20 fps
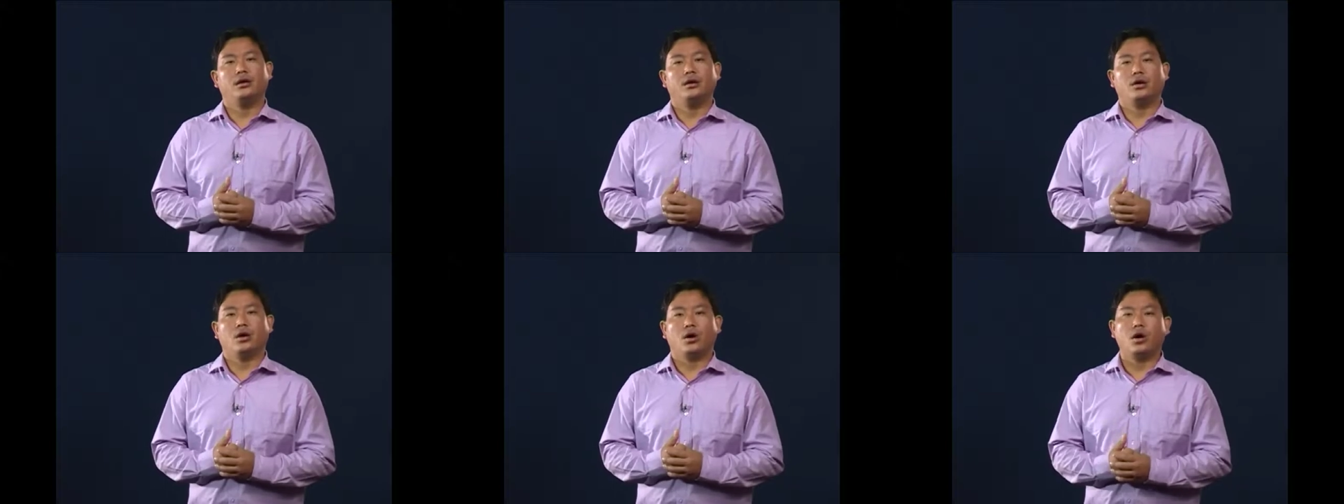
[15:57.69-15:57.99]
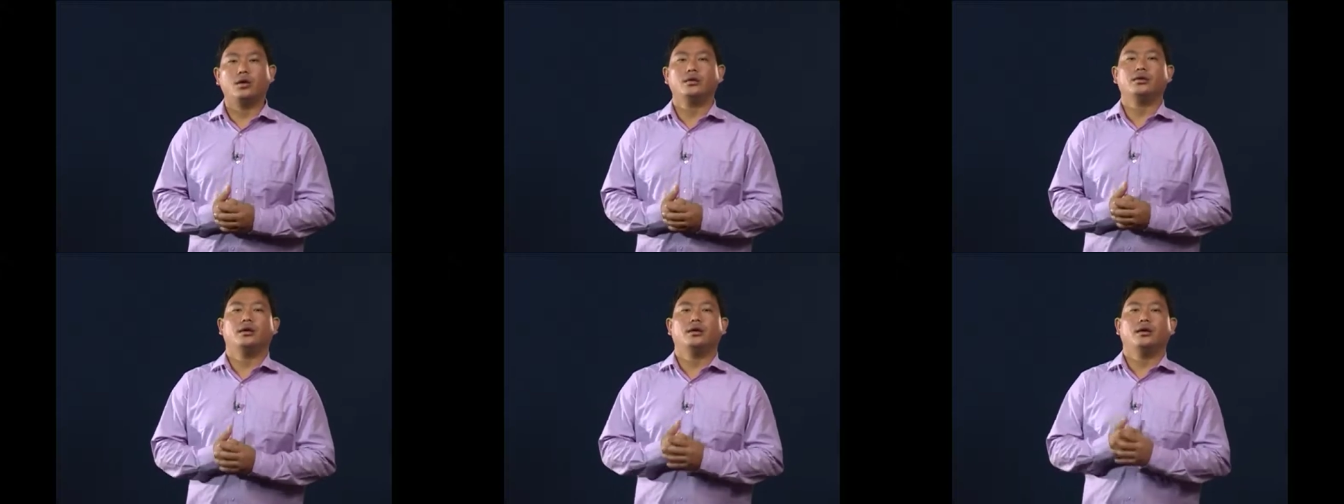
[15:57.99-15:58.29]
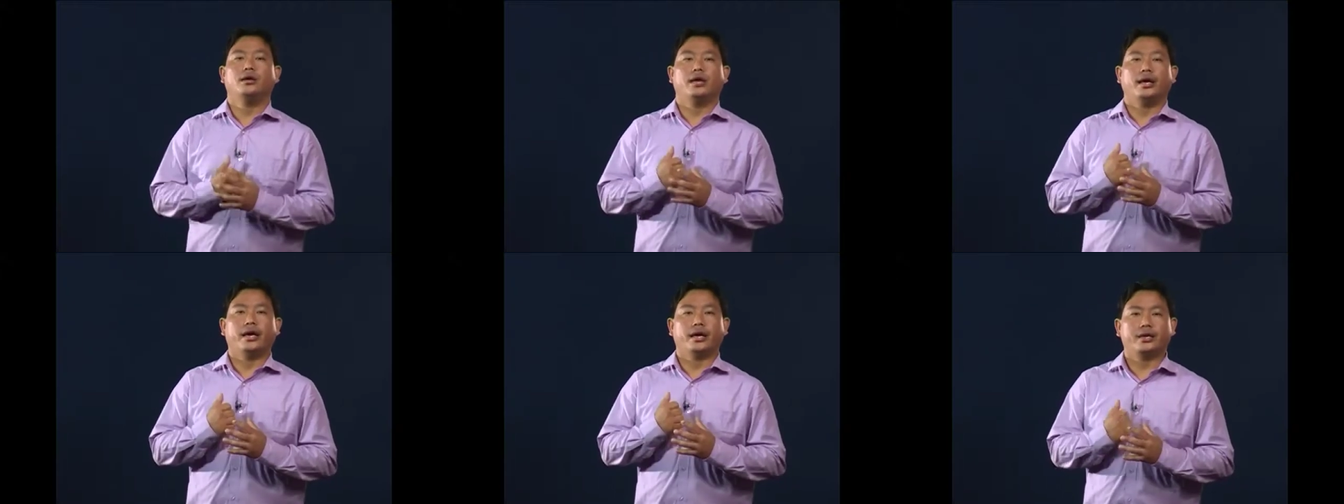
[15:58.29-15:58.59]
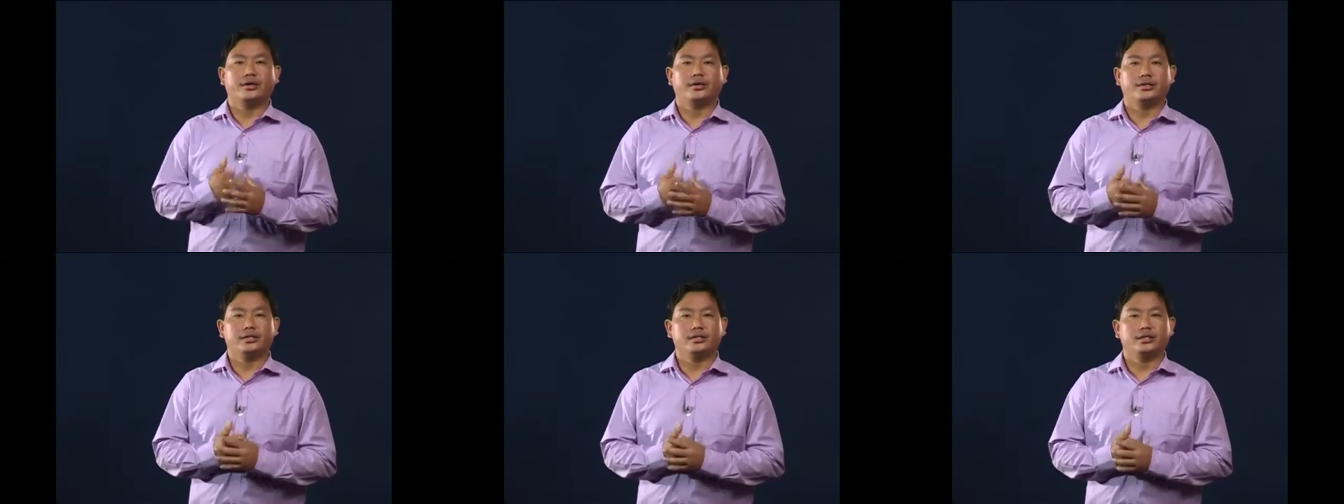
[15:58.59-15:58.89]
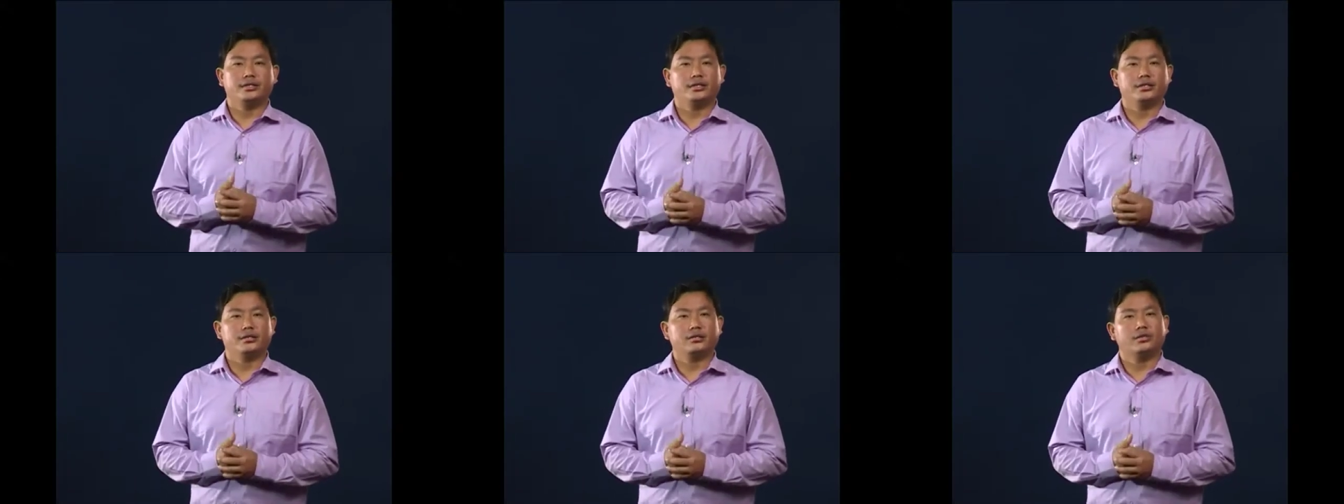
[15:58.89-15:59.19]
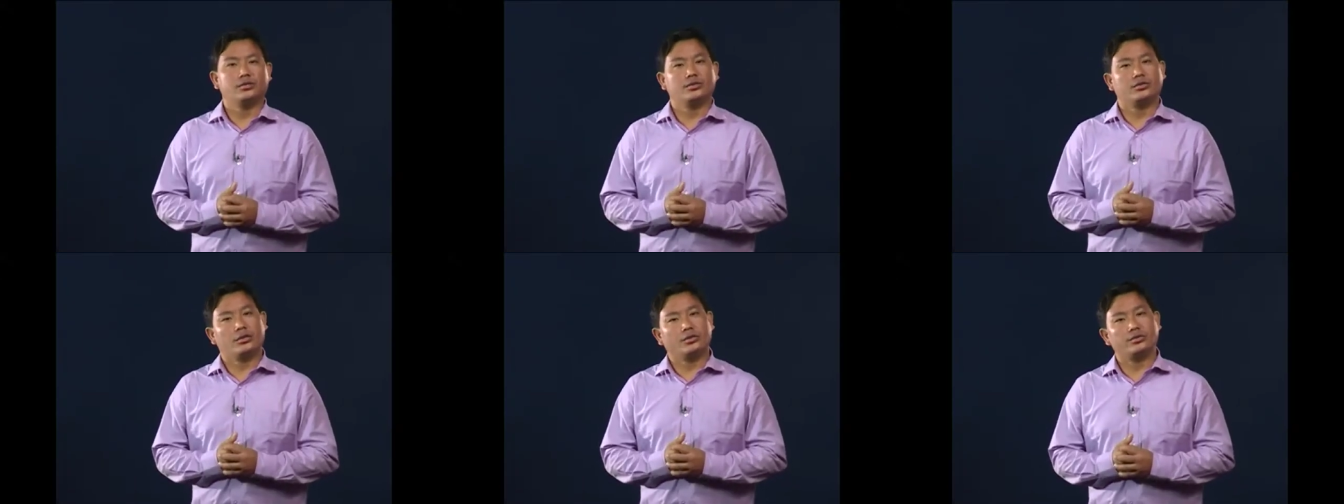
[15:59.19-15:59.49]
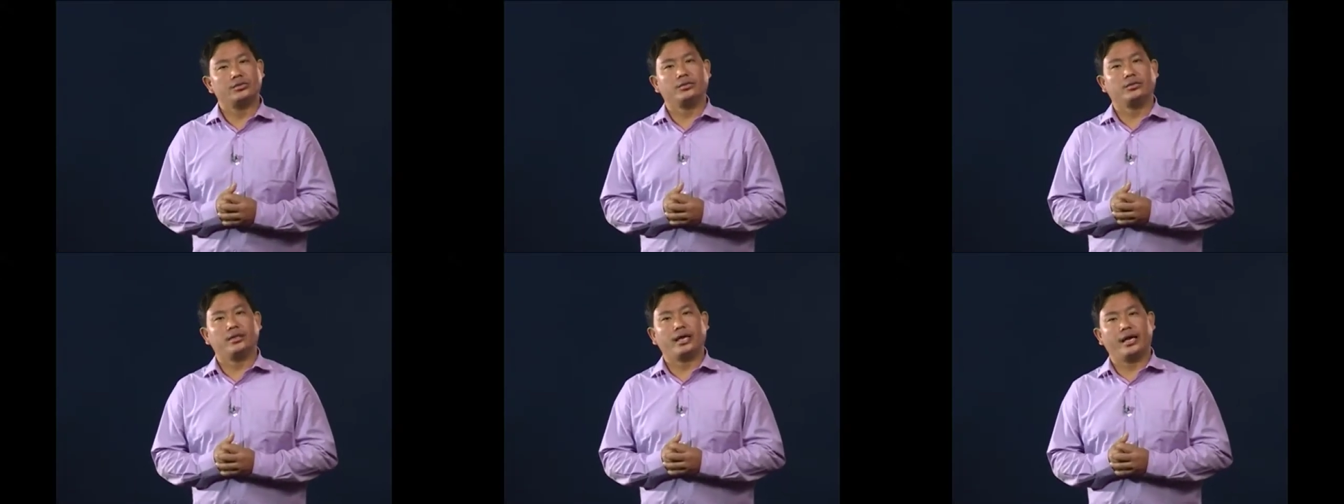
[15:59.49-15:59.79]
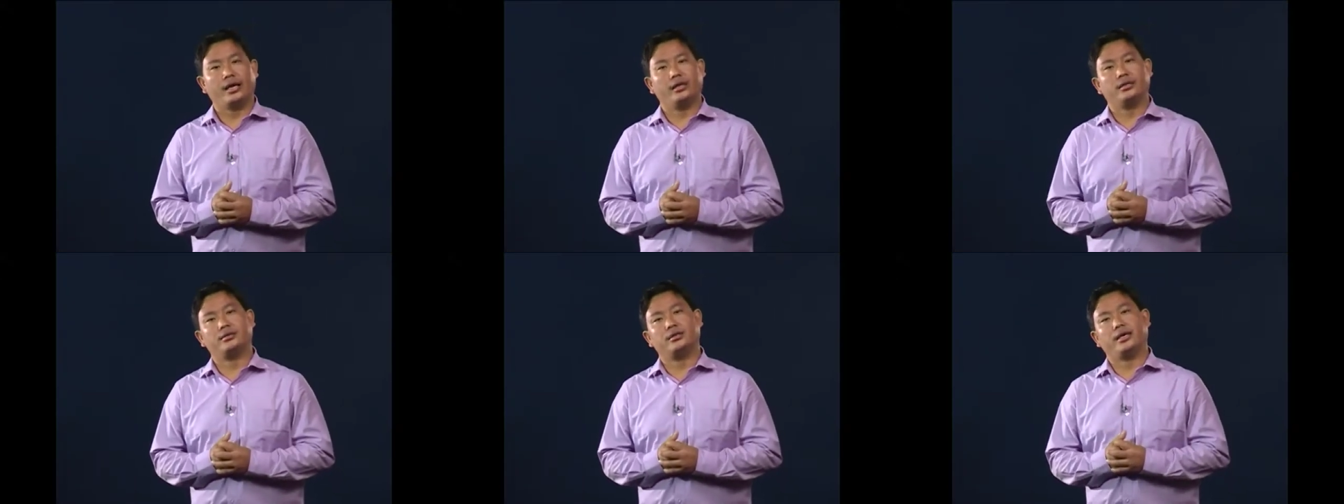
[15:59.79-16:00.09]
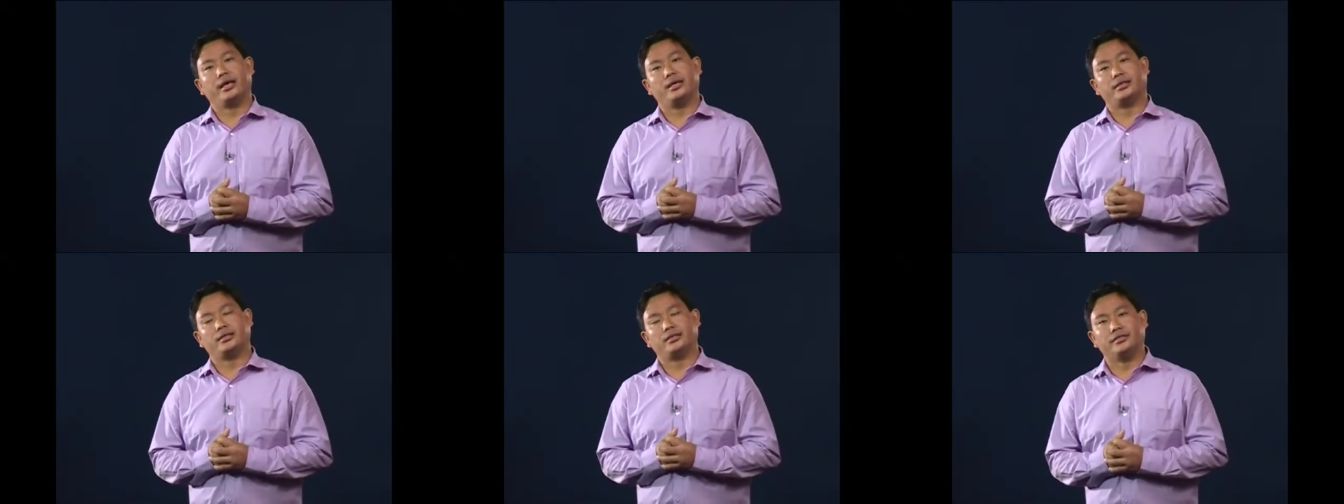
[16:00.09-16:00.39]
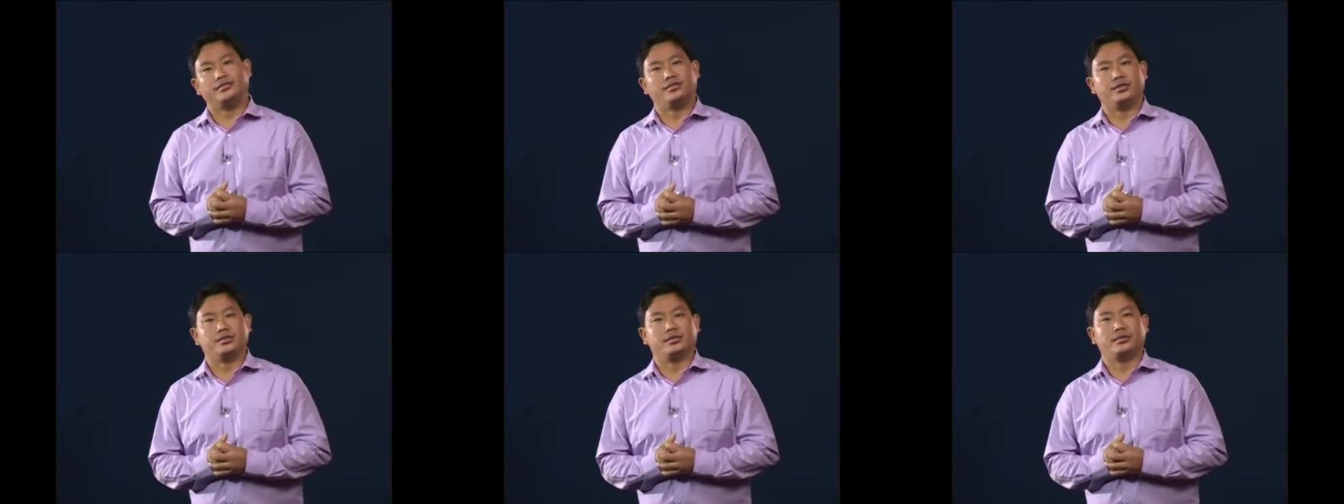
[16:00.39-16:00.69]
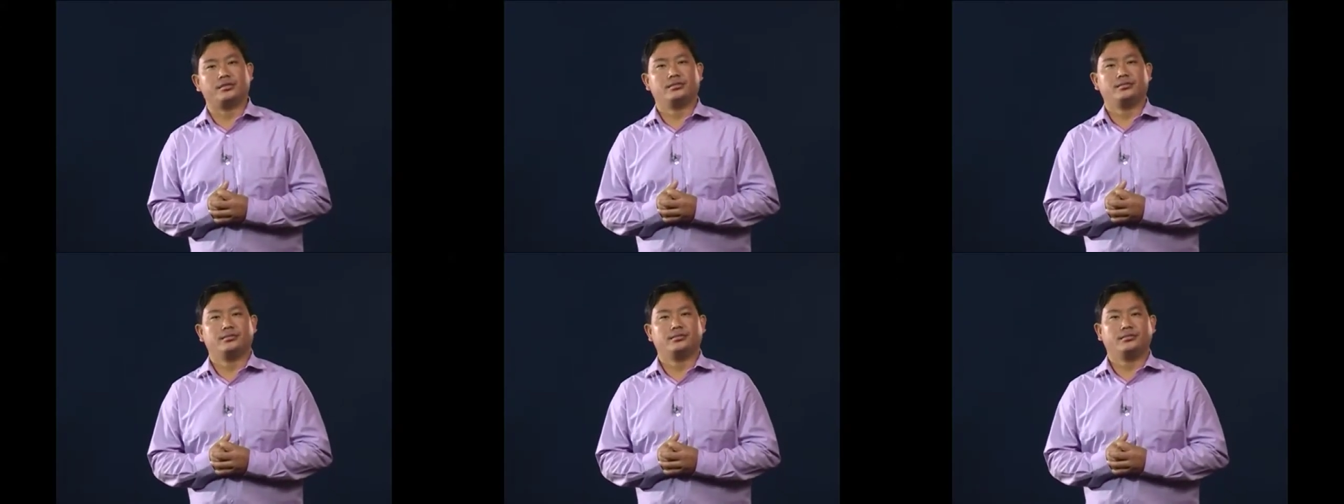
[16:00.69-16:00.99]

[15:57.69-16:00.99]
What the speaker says: or accredited social health activists,